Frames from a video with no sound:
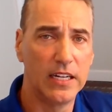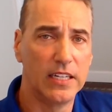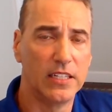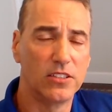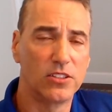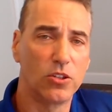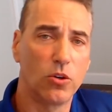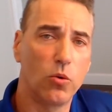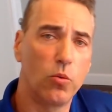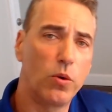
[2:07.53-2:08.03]

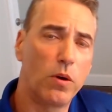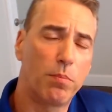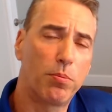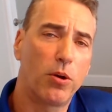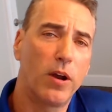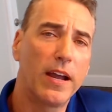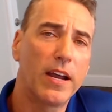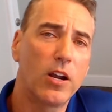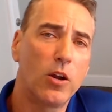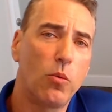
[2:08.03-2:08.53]
So we're
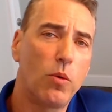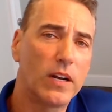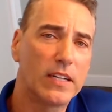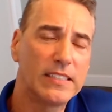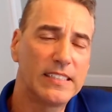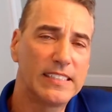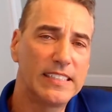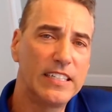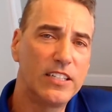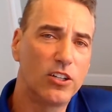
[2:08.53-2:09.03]
probably going to want
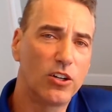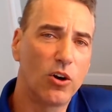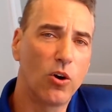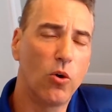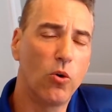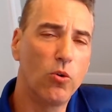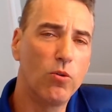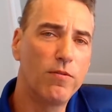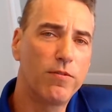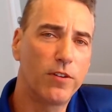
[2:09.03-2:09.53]
to see your
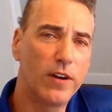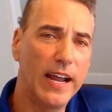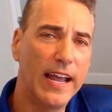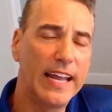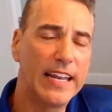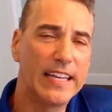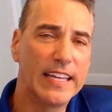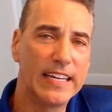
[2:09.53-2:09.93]
overhead